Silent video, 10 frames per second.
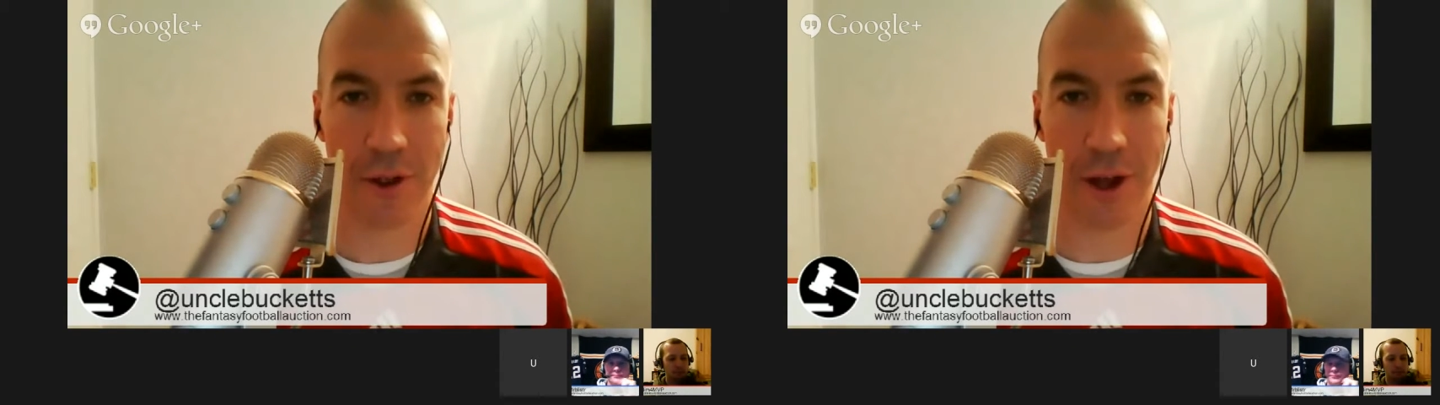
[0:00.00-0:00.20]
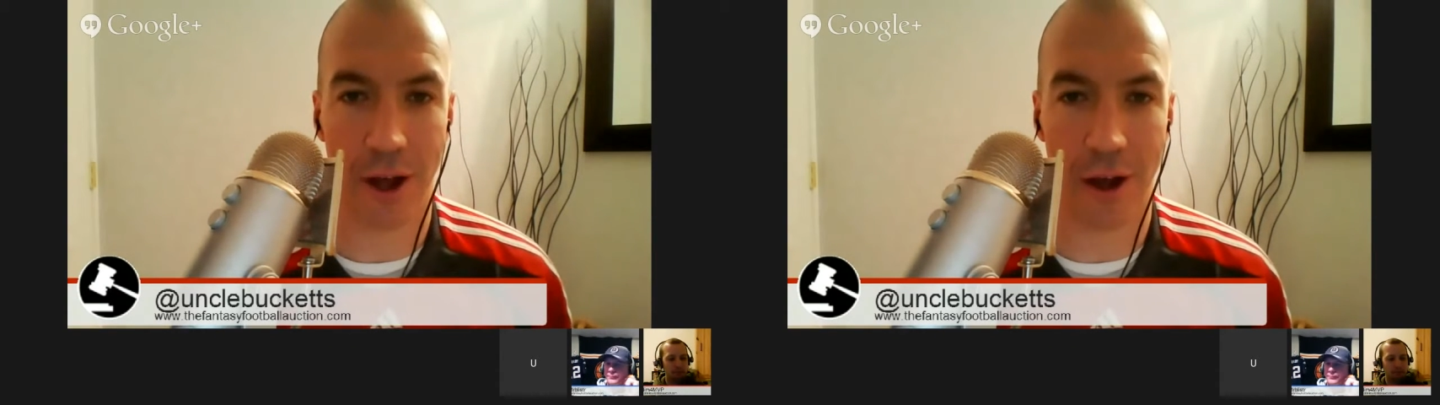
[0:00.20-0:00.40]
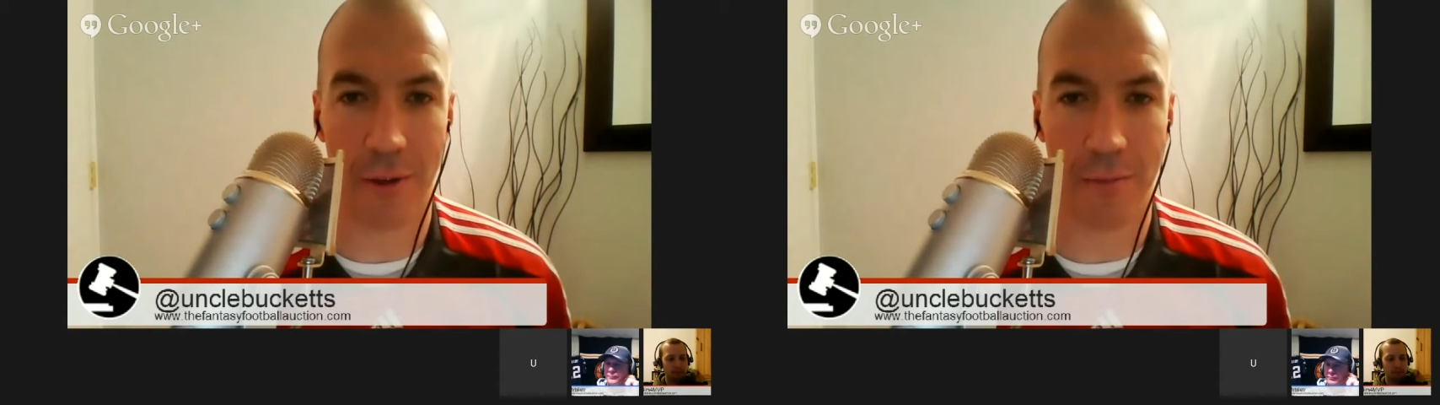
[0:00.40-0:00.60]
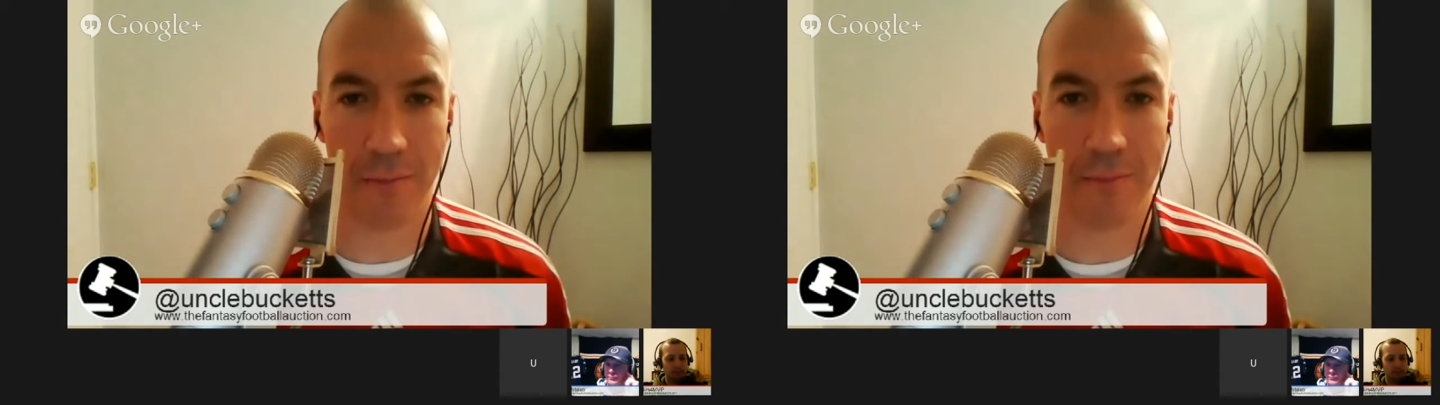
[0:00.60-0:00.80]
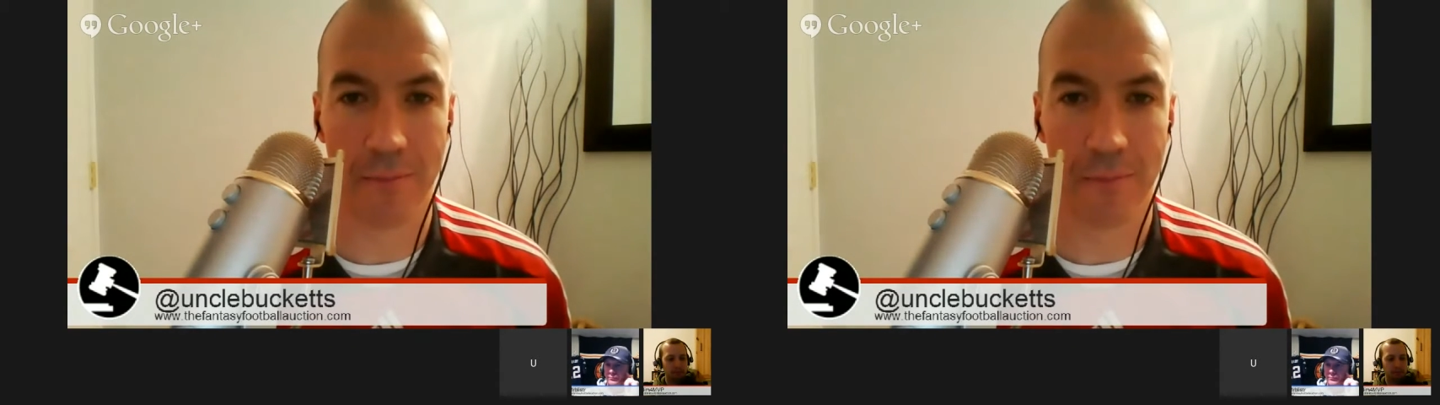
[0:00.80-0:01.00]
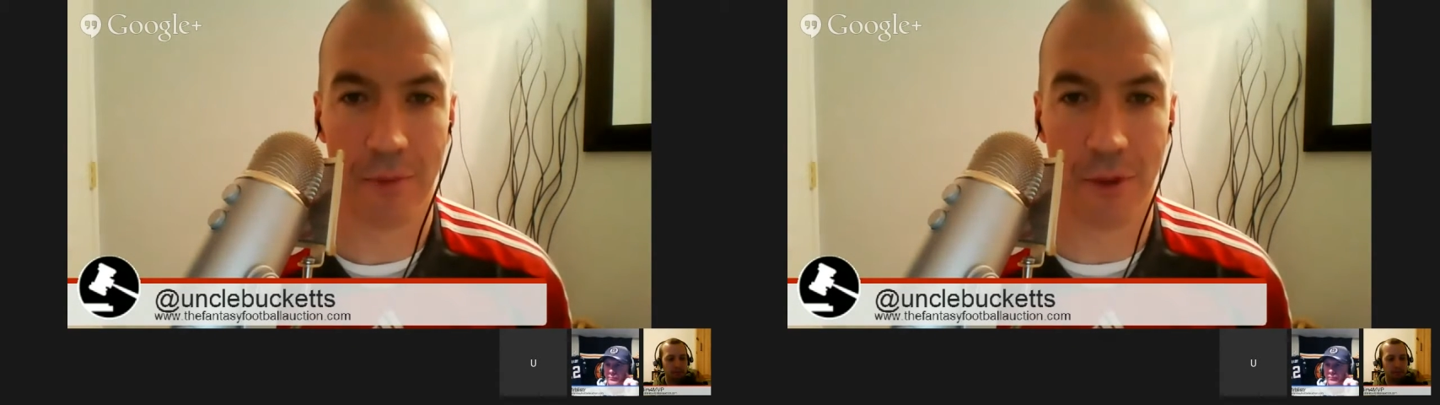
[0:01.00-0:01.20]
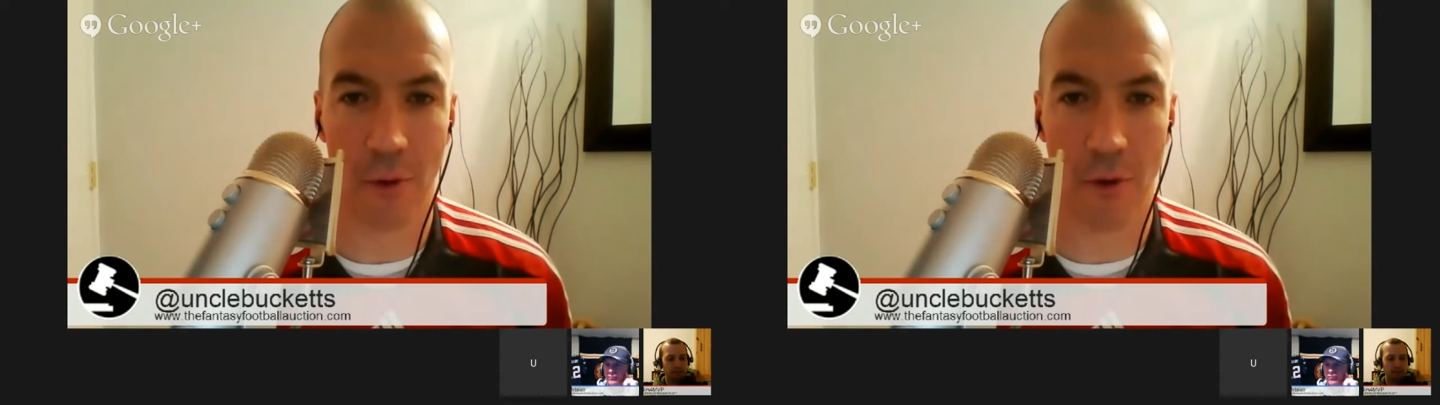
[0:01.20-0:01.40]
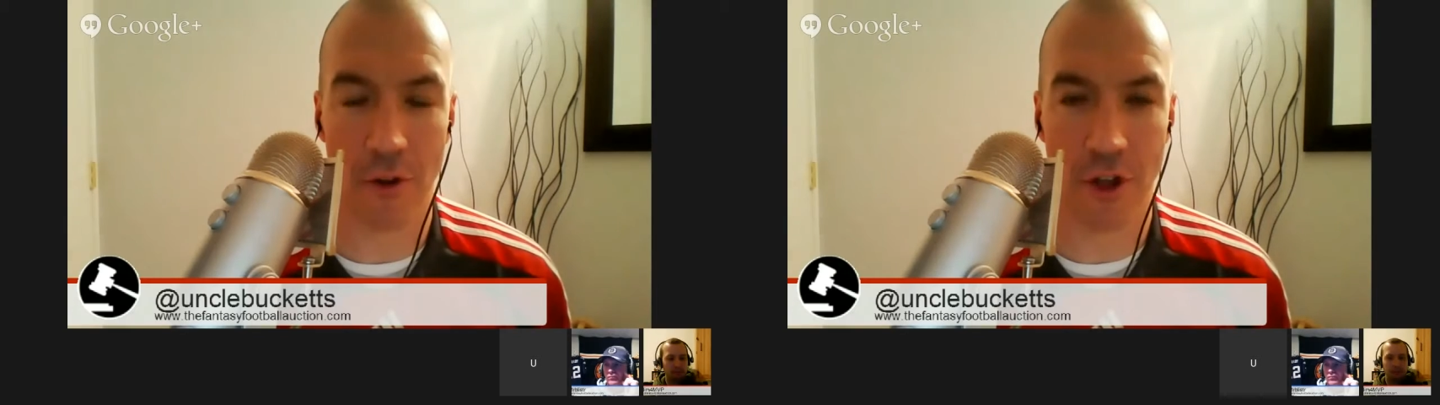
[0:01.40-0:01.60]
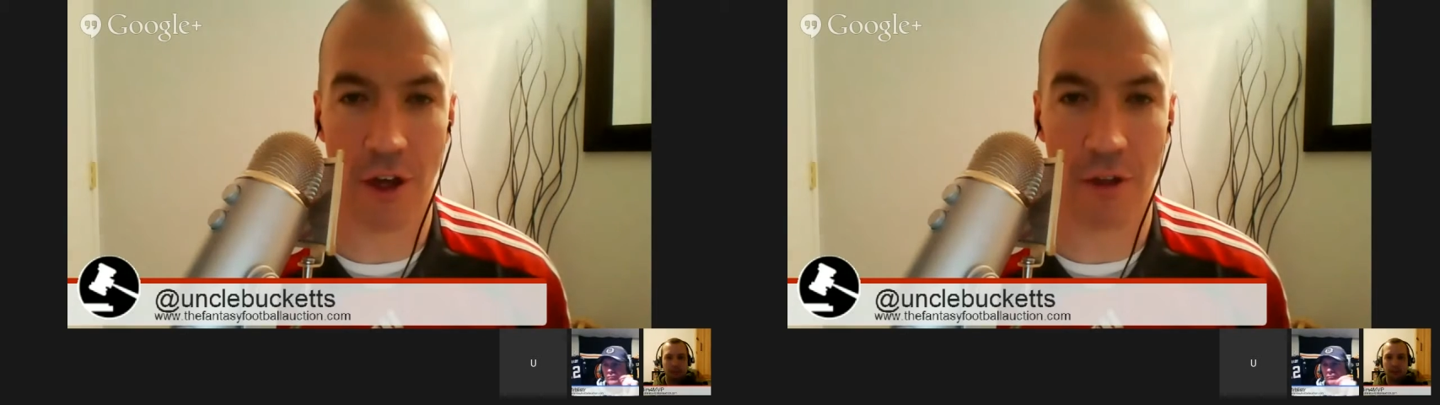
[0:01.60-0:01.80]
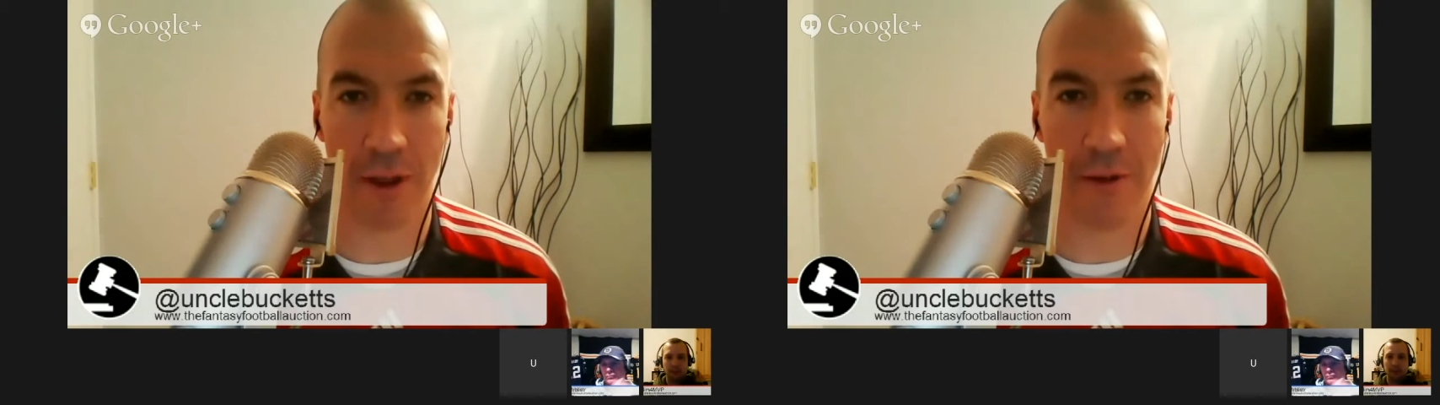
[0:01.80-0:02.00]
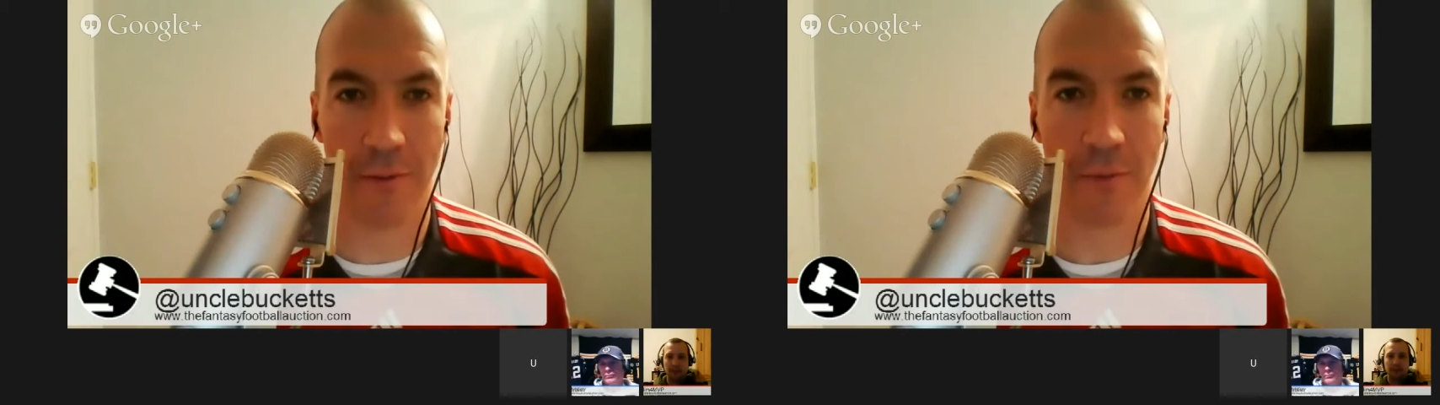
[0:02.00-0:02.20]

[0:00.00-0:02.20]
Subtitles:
the Orange Helmet?